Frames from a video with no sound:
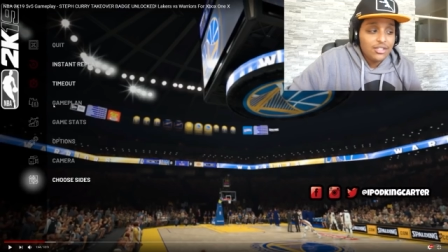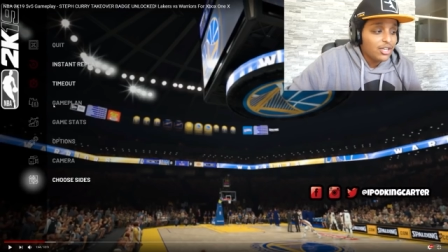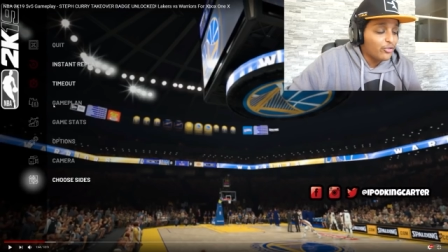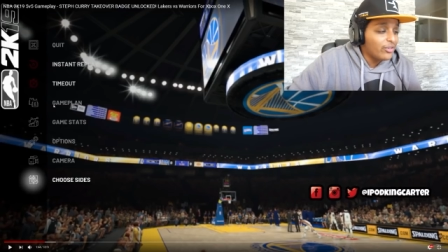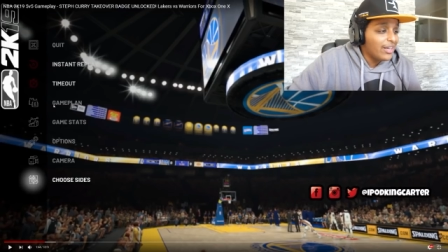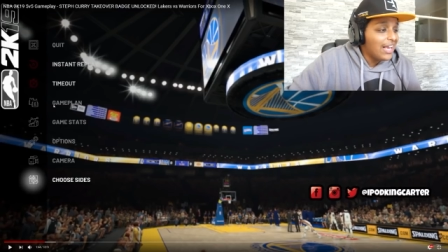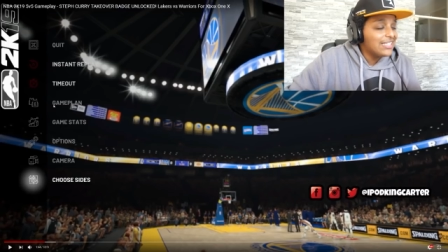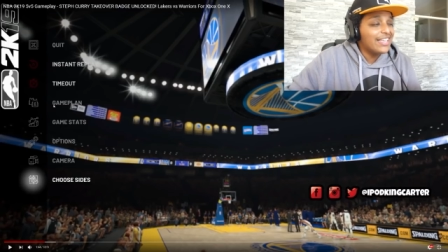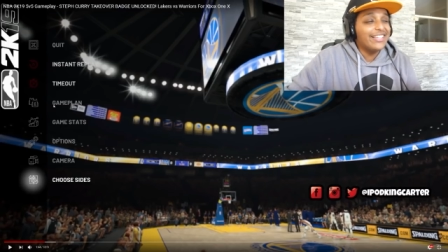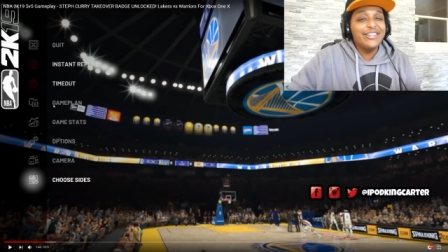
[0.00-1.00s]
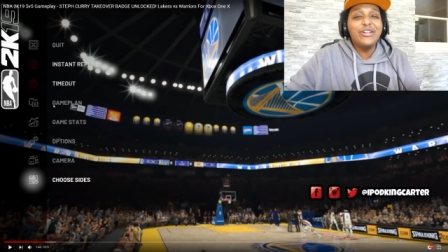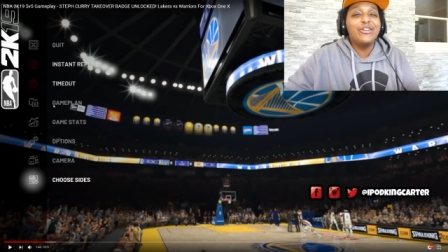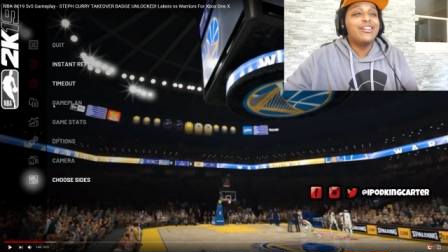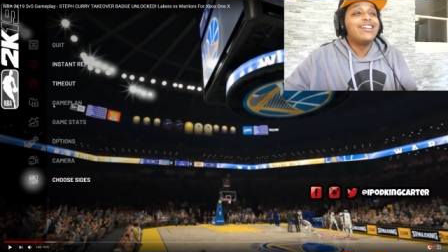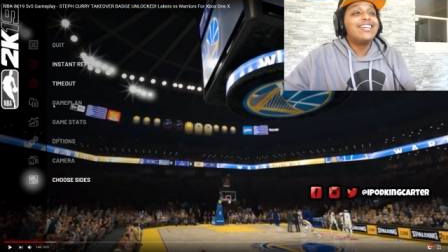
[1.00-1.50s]
different. It has like a
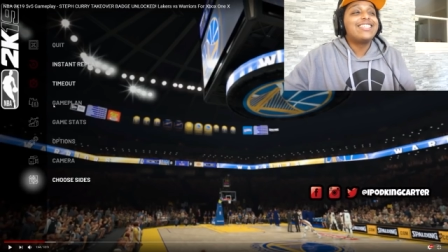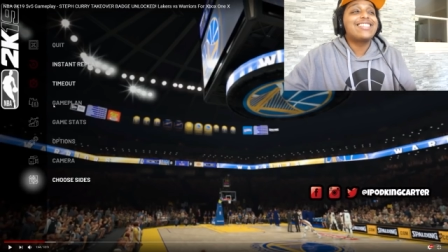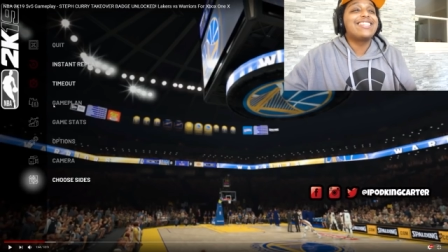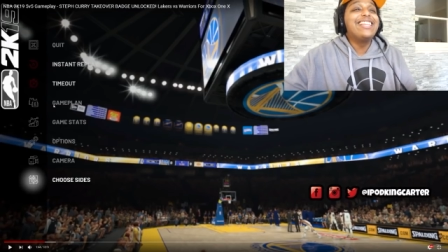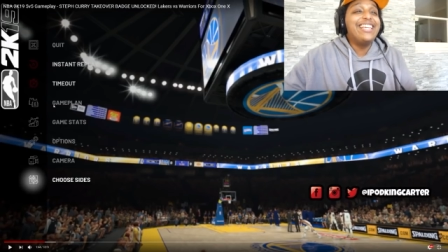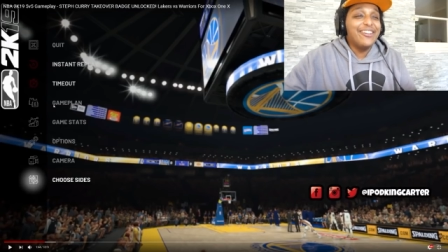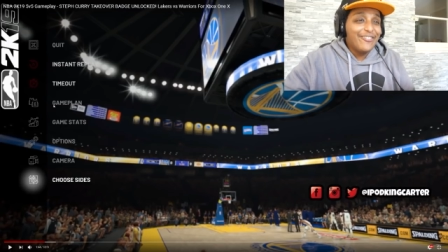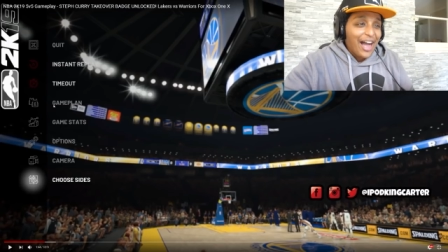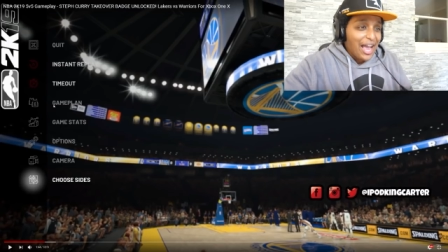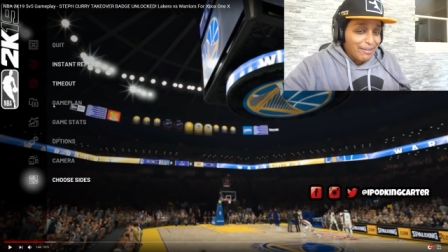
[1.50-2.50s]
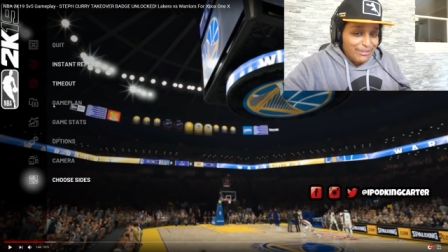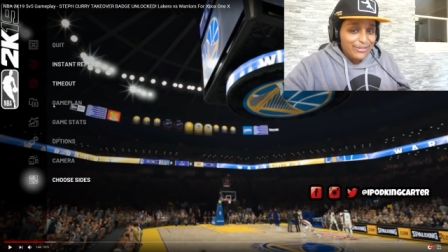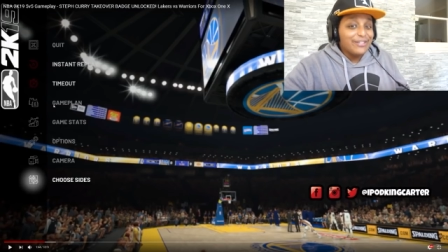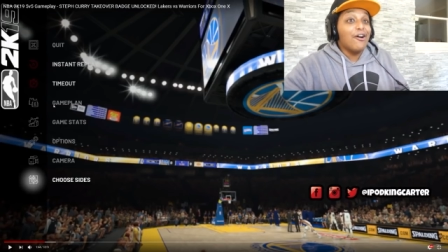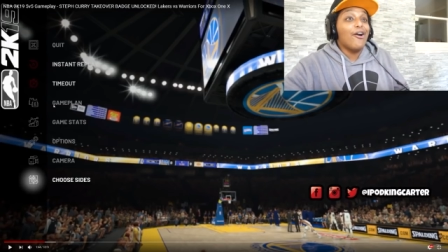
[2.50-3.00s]
little sleek vibe
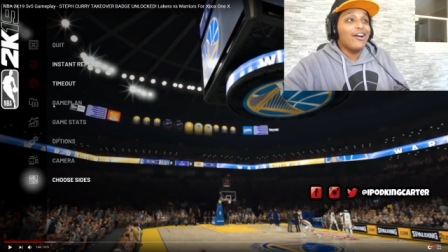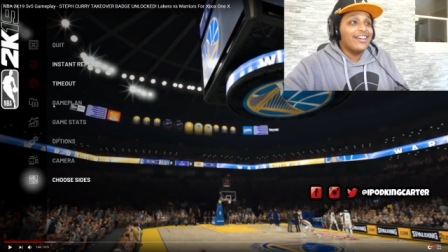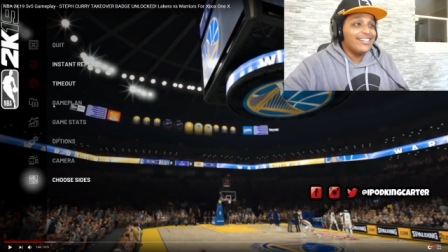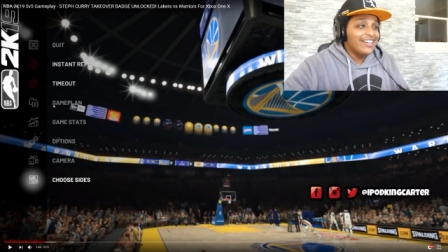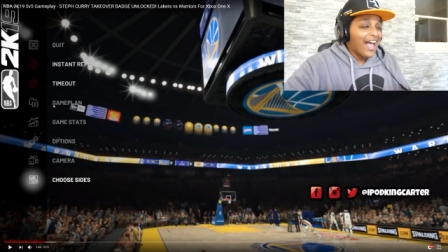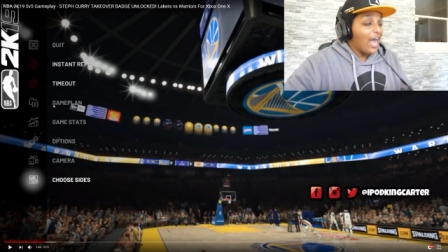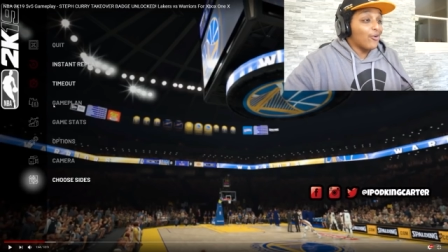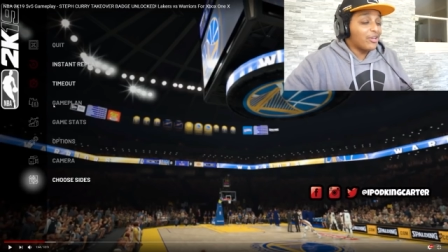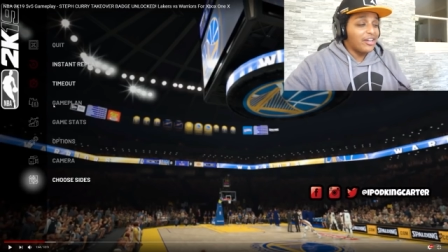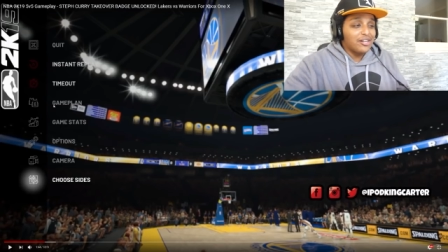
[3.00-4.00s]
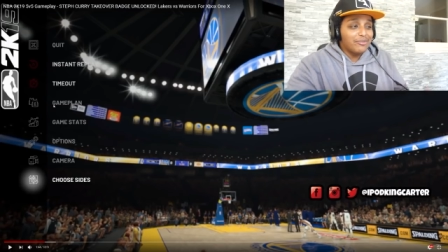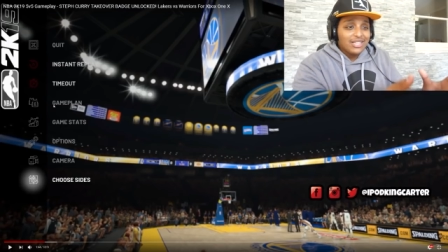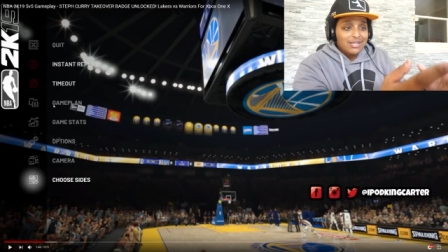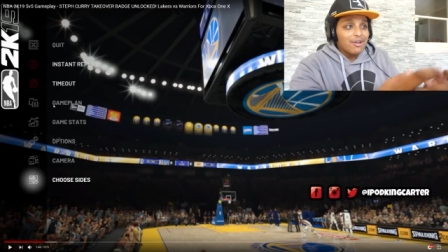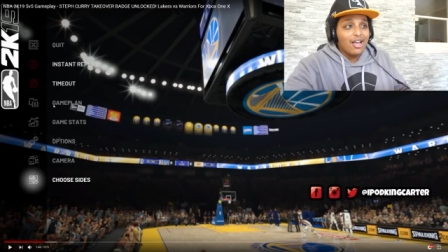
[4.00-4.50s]
to it. All right, I don't care
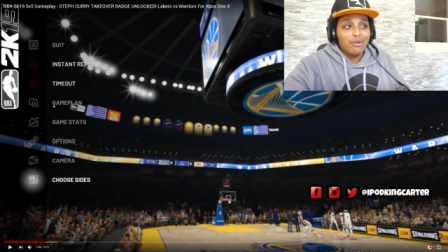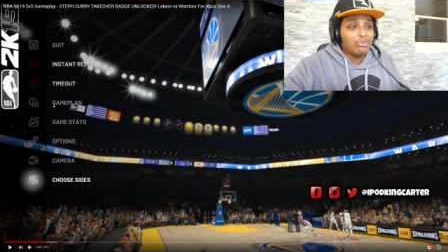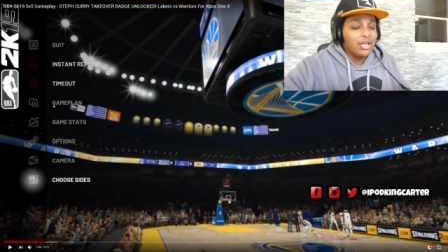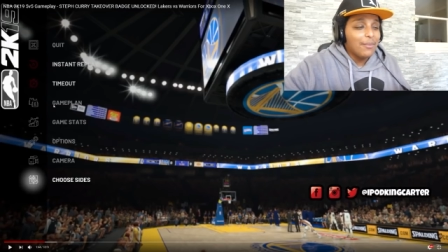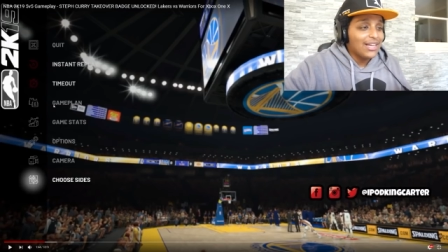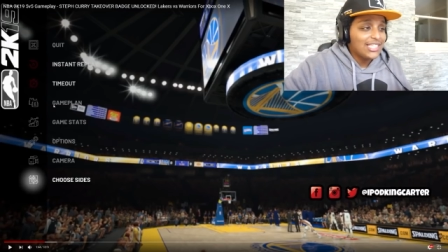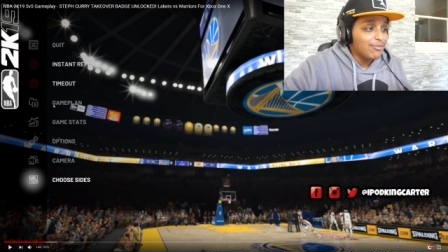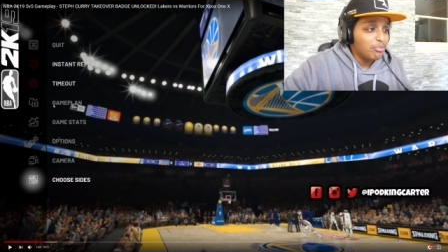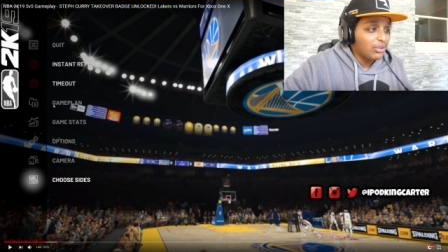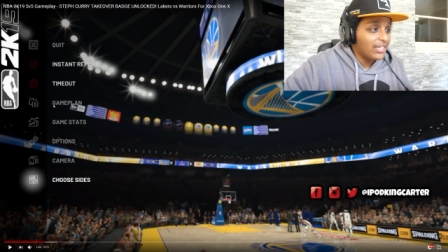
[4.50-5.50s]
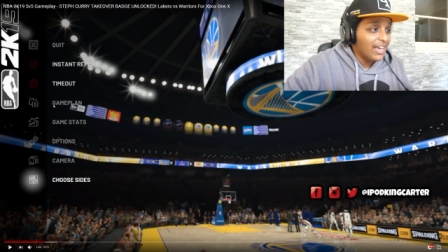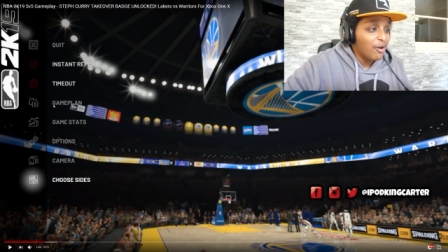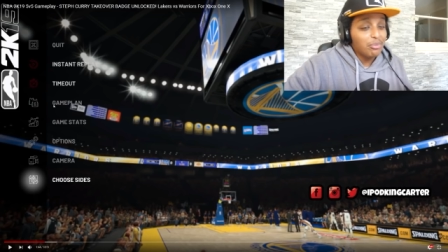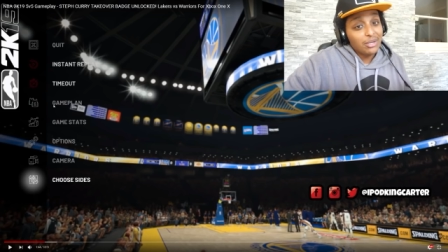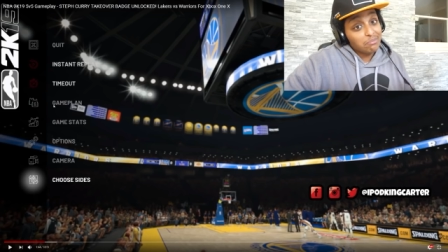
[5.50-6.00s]
because I'm not gonna play my team or play
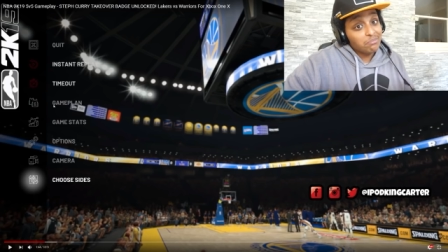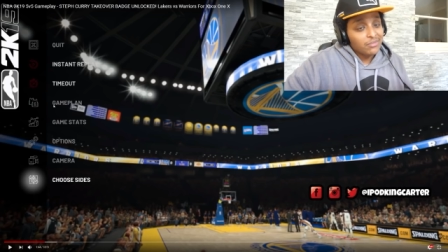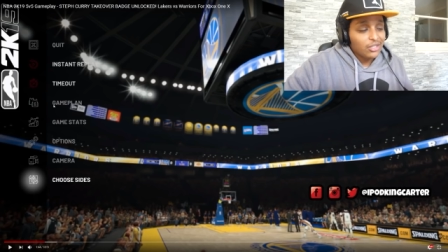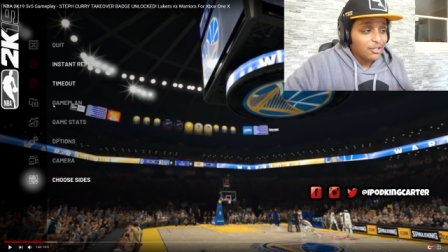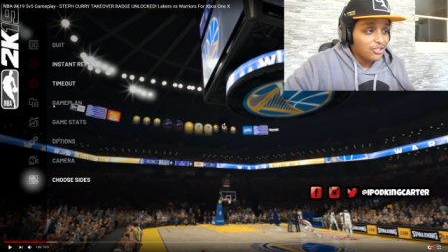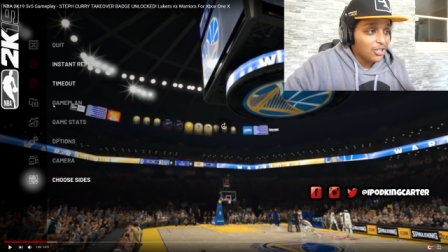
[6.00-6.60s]
now, but looks